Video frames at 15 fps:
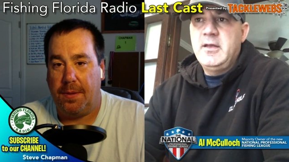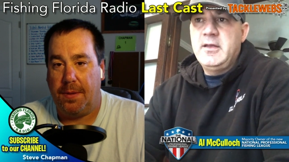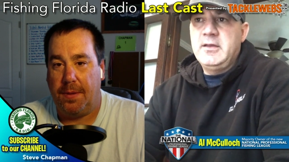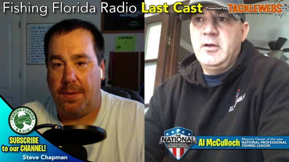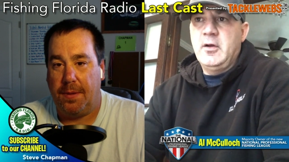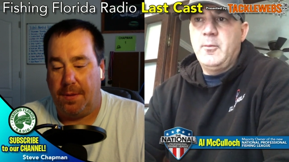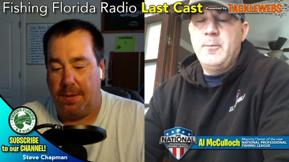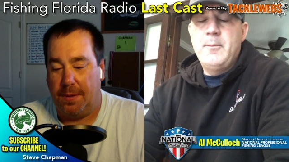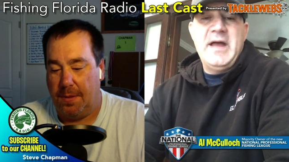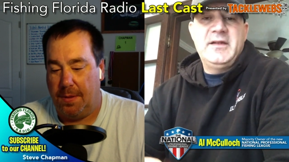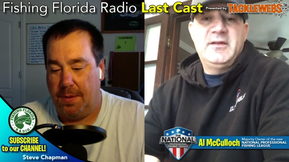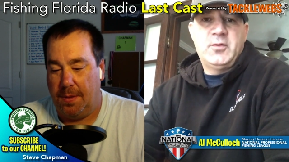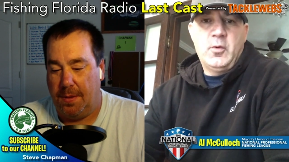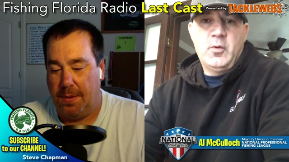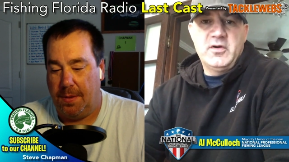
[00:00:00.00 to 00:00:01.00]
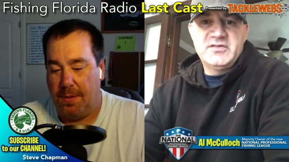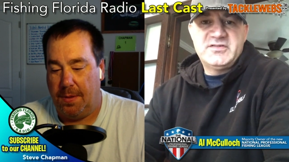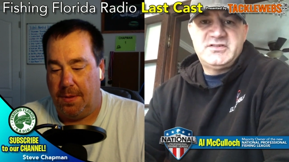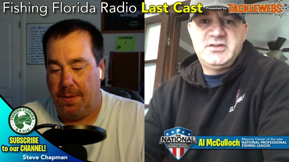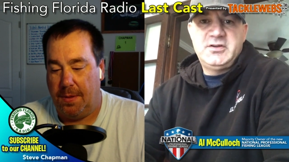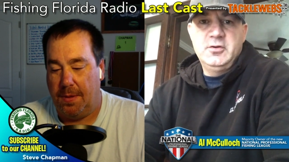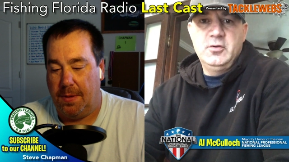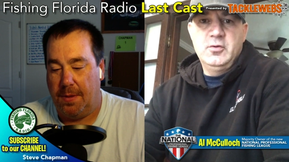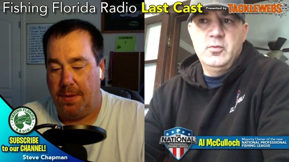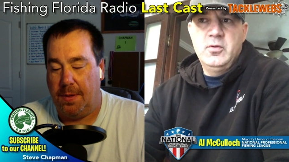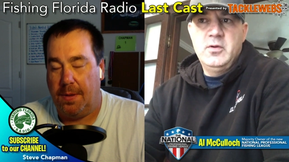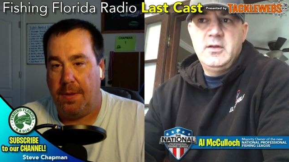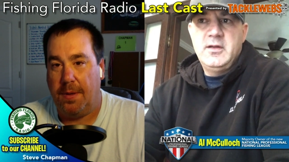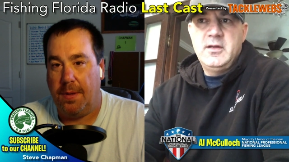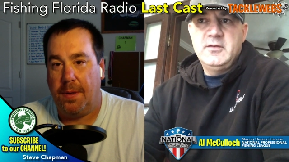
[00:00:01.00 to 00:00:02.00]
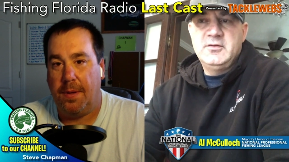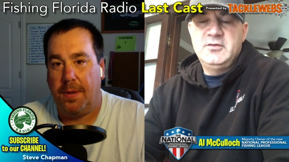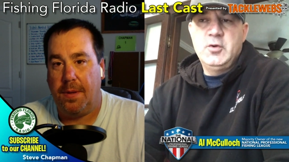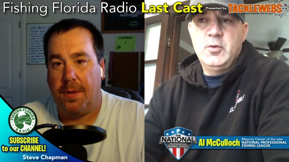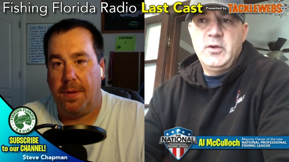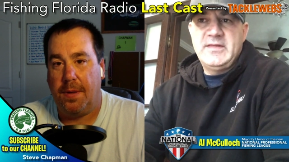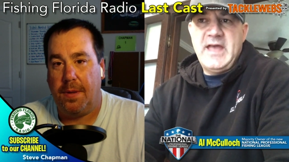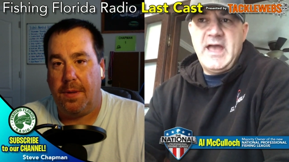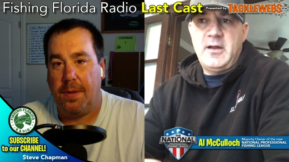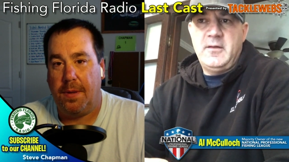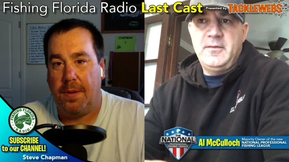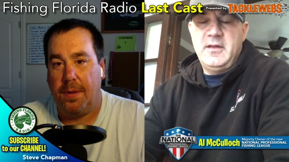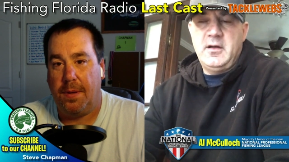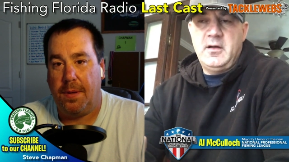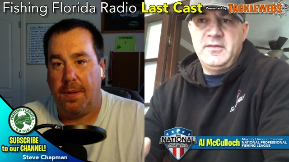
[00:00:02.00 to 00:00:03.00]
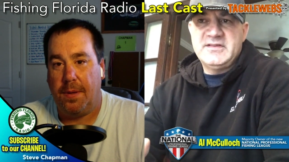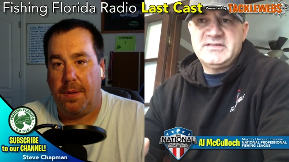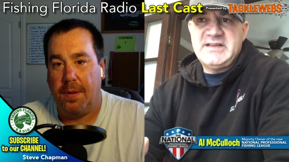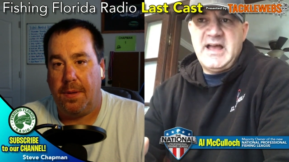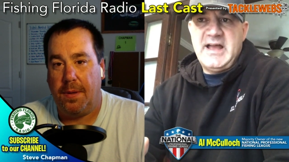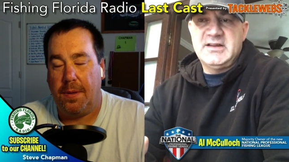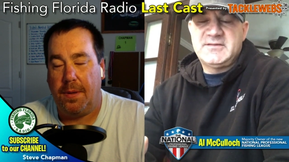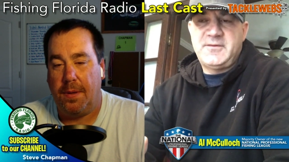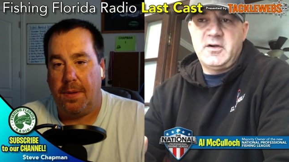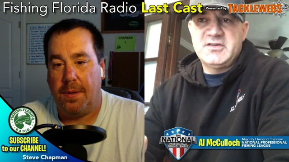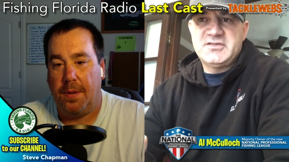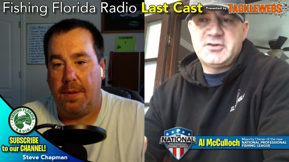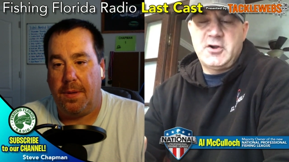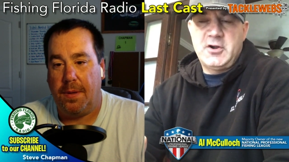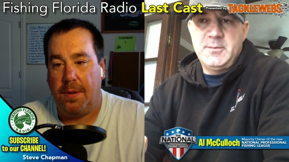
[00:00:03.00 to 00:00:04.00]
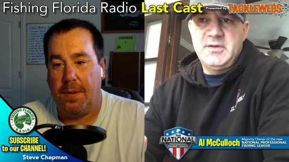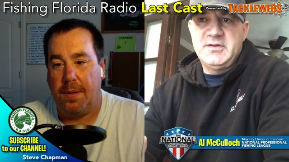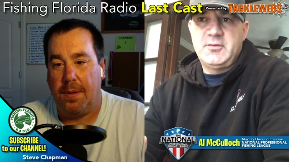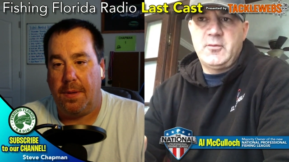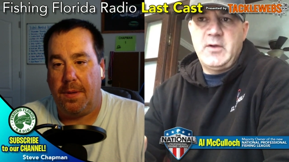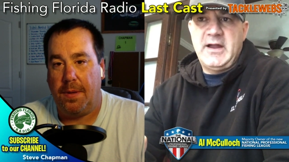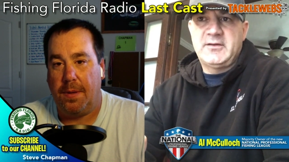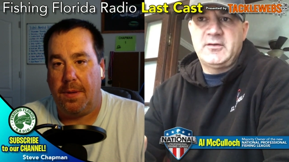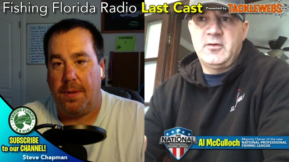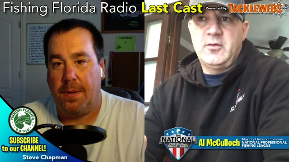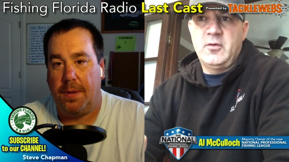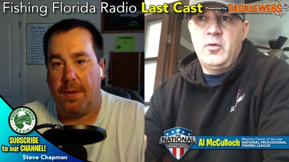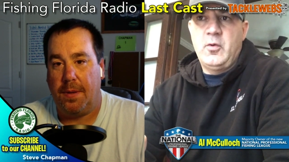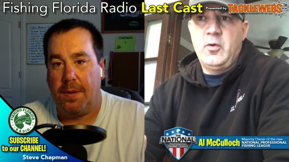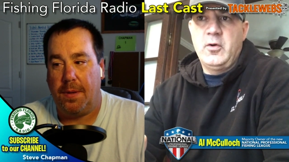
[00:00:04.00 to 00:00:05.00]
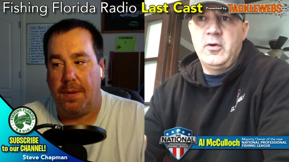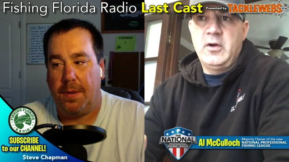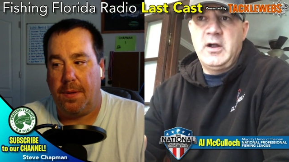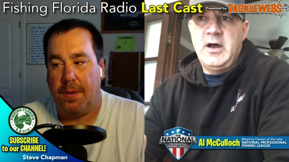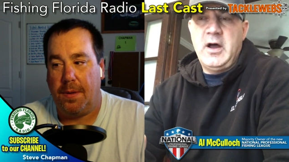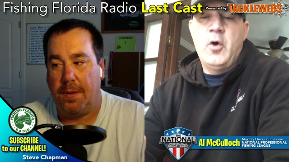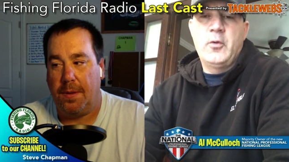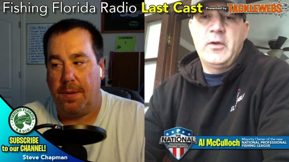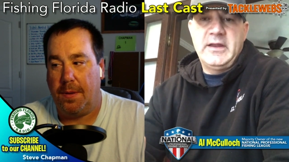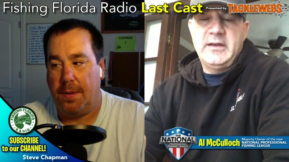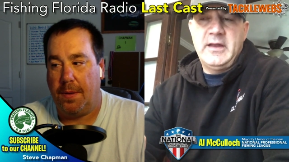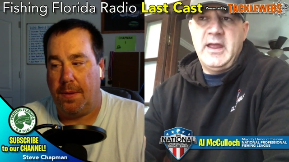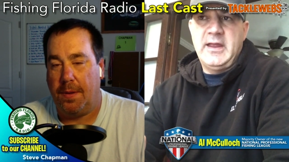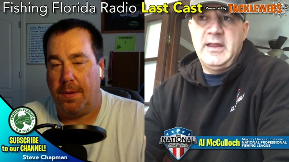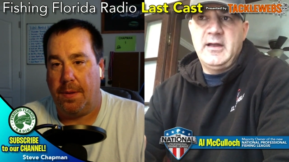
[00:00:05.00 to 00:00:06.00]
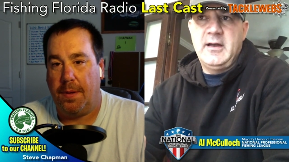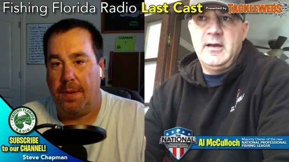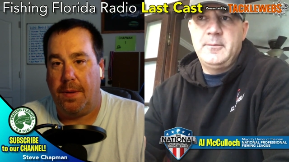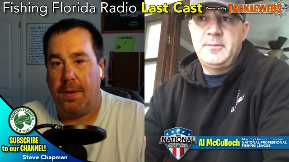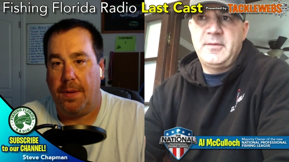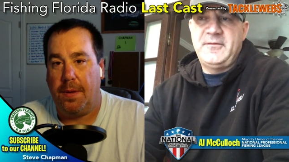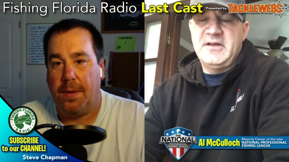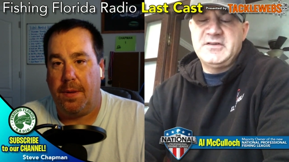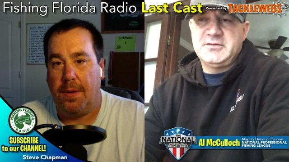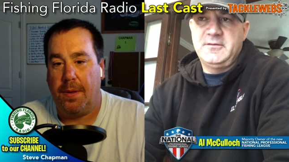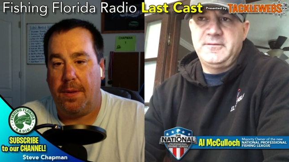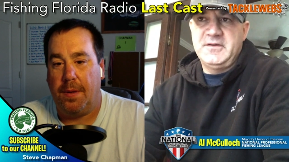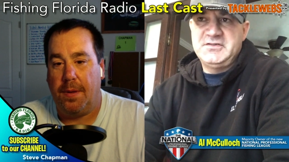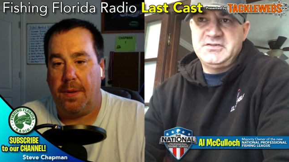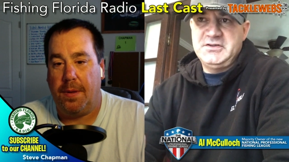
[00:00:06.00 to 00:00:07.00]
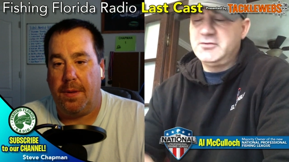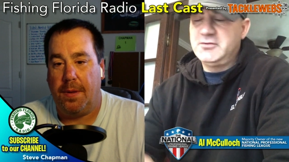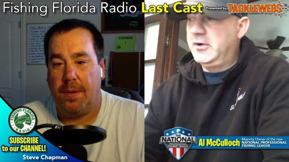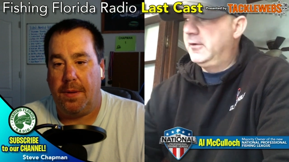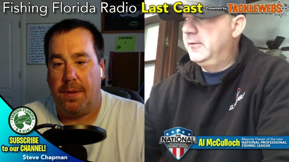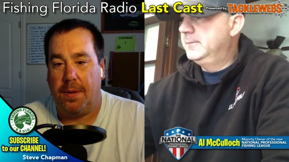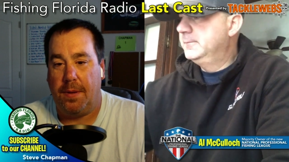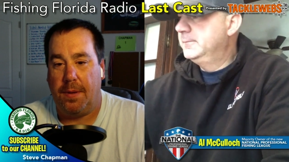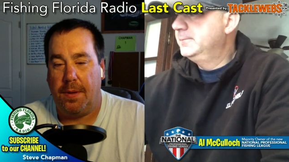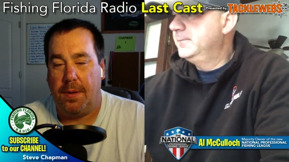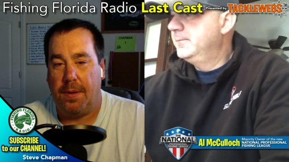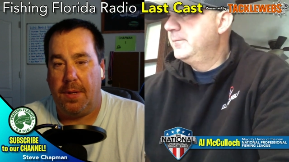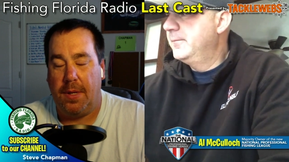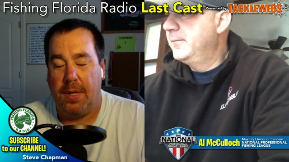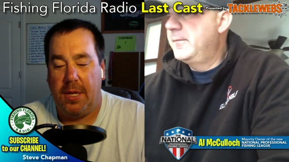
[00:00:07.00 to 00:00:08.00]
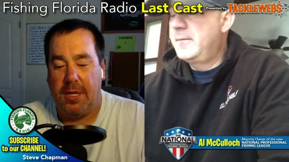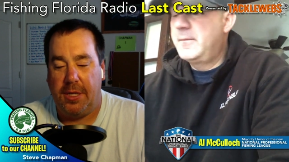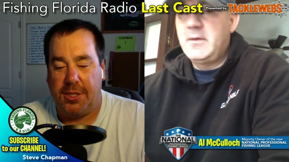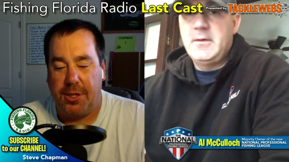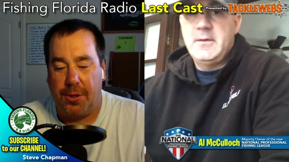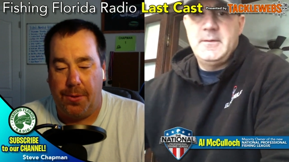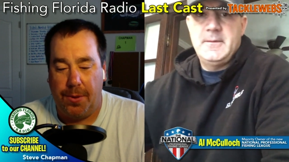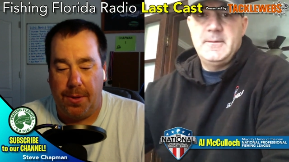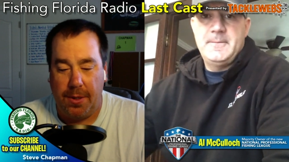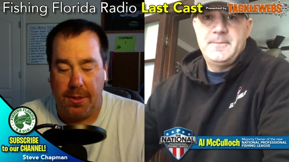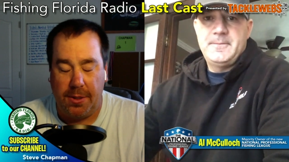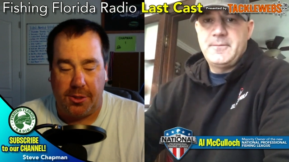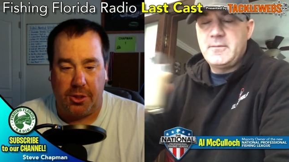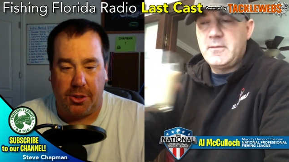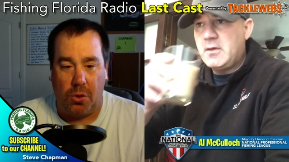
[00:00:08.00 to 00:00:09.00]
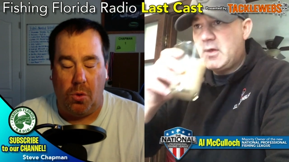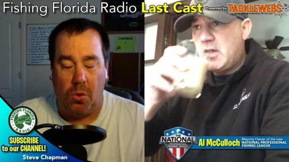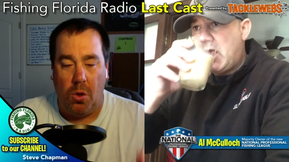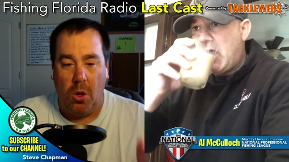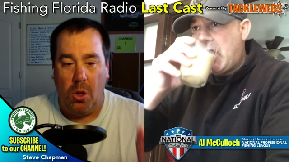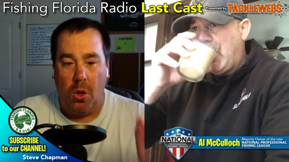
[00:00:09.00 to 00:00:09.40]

Speaker 1: you know, mentors to doing that on the on the side as far as tournament director or uh, owning a uh, professional fishing trail.
Speaker 2: So so